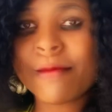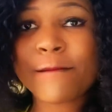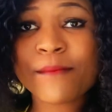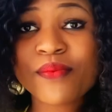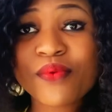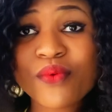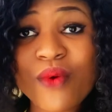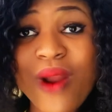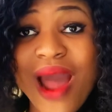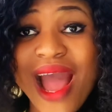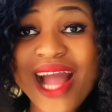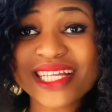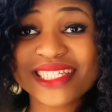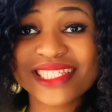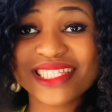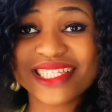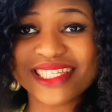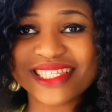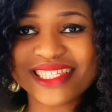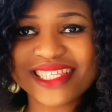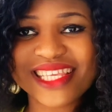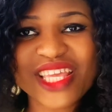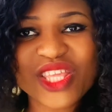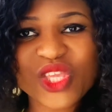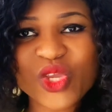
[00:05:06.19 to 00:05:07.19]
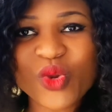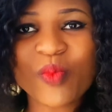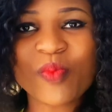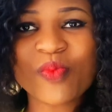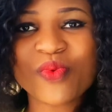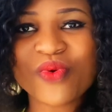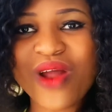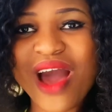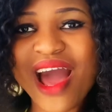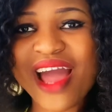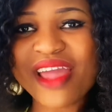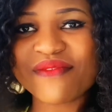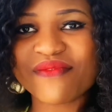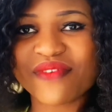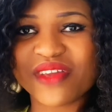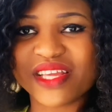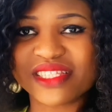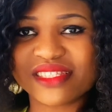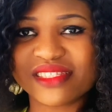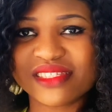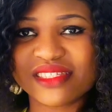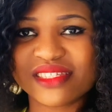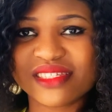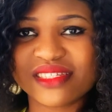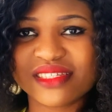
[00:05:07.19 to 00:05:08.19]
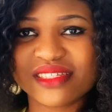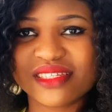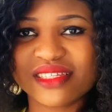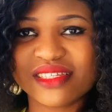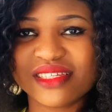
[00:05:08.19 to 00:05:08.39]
Practice in your private,